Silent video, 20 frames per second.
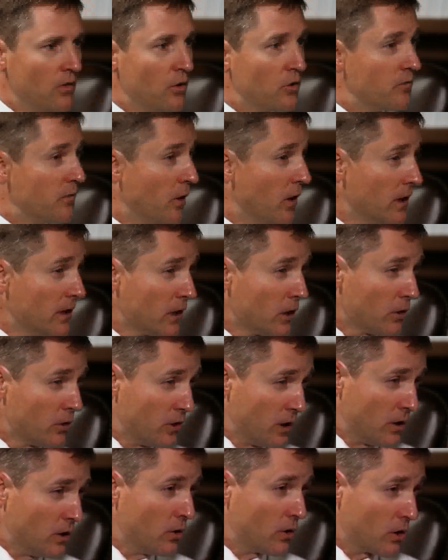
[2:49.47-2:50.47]
There's very little
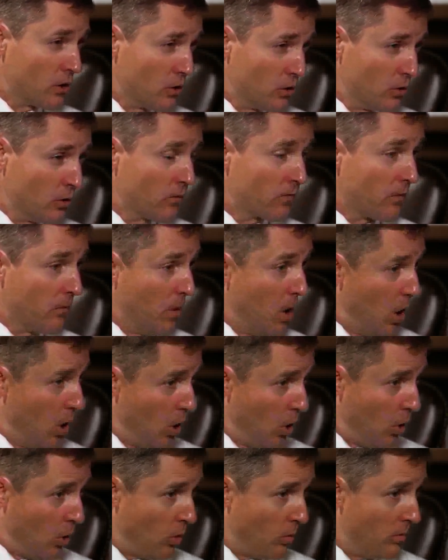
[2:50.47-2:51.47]
that you can do from
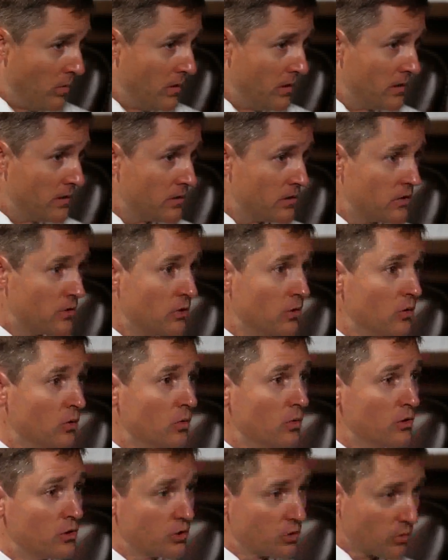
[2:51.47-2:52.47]
home
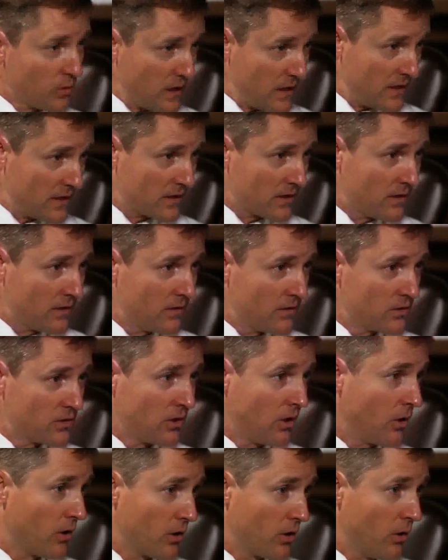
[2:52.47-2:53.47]
to treat
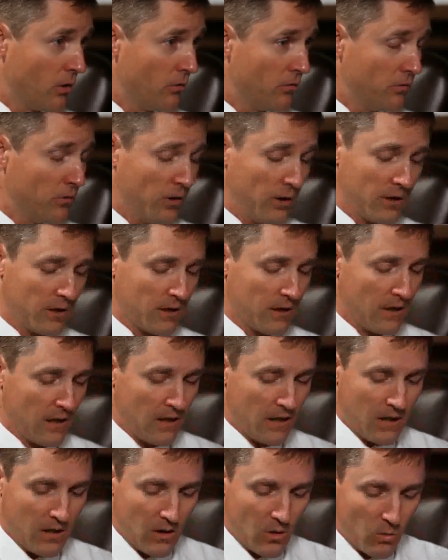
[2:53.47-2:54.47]
Charcot foot.
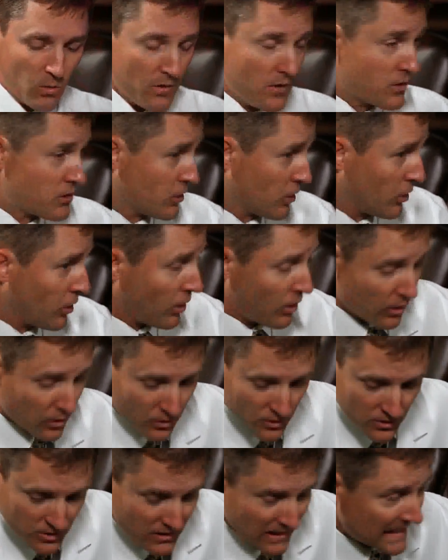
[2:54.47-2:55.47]
When this
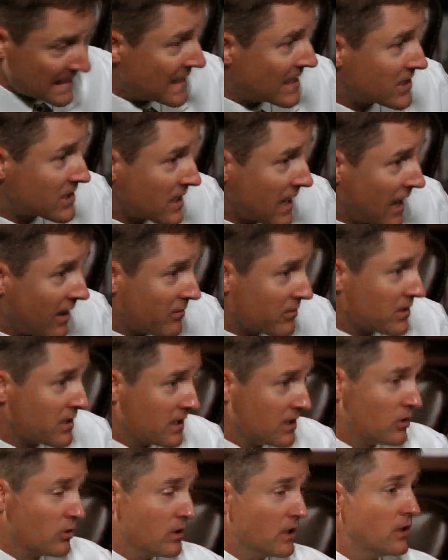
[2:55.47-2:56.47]
occurs, it needs to have,
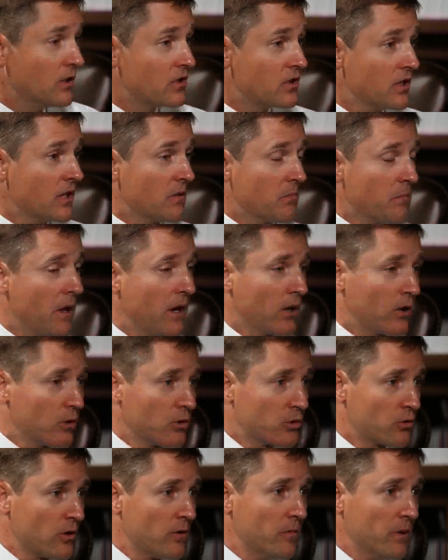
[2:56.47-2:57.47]
you need to seek medical
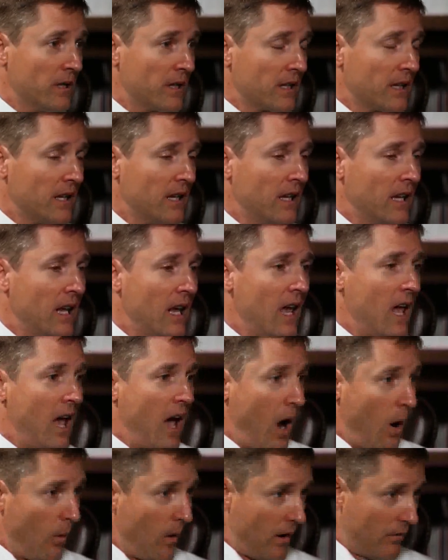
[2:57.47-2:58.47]
treatment.
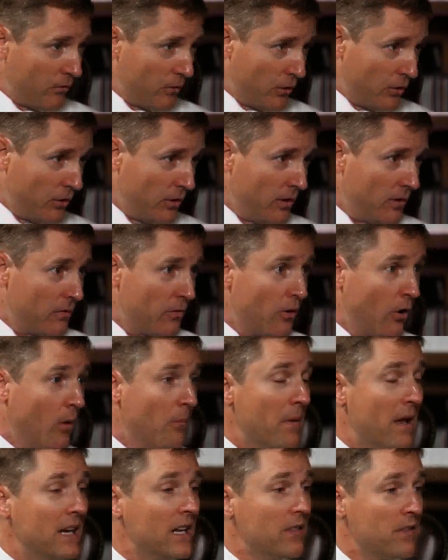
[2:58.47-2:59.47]
However, there are
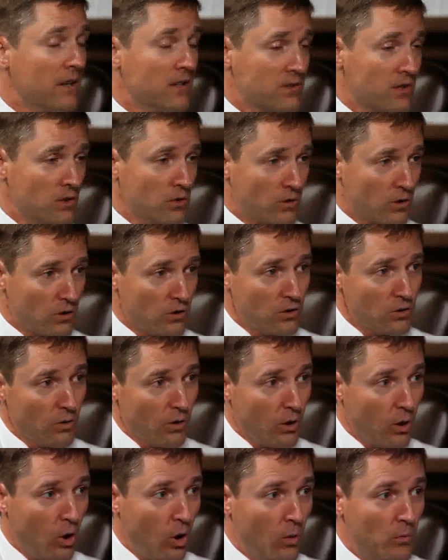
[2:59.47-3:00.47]
many things that you can do at
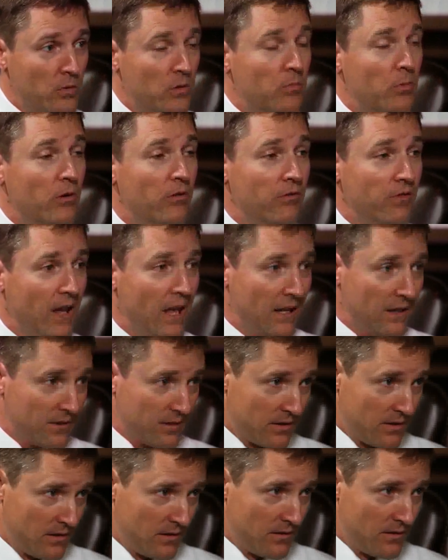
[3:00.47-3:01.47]
home to
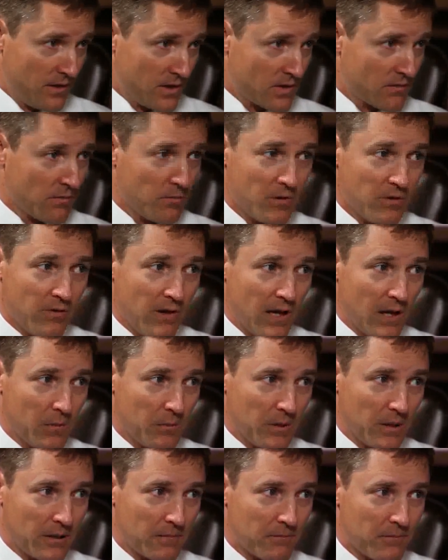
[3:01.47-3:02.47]
prevent this from
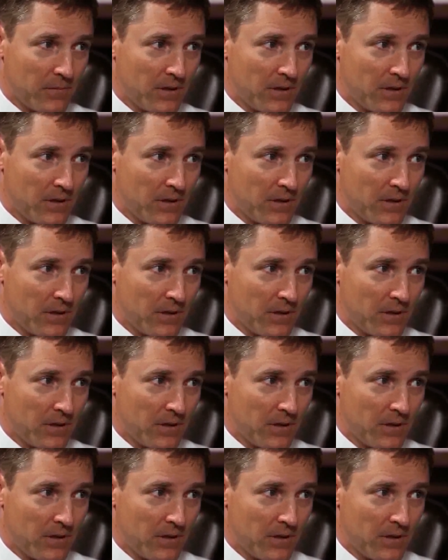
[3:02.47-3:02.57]
developing.